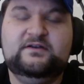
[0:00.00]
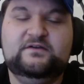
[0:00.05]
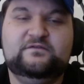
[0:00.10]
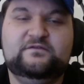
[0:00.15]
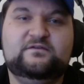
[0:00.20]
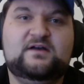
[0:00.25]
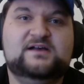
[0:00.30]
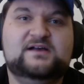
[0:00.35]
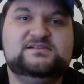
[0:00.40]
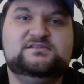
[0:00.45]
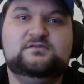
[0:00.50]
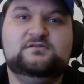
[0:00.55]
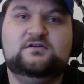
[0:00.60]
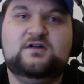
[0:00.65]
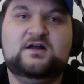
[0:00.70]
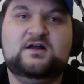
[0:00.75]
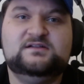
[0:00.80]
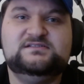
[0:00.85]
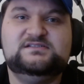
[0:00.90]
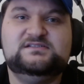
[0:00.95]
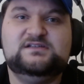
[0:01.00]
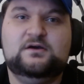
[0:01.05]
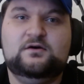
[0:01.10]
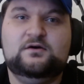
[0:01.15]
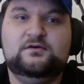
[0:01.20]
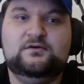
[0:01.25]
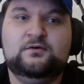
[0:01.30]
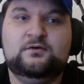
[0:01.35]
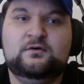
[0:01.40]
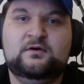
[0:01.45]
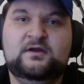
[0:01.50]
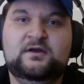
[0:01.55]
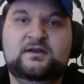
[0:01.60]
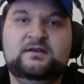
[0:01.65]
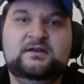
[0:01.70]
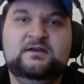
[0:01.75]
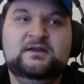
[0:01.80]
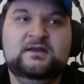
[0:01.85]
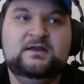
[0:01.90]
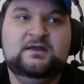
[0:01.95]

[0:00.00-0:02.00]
your Frost Lord on its stone horn.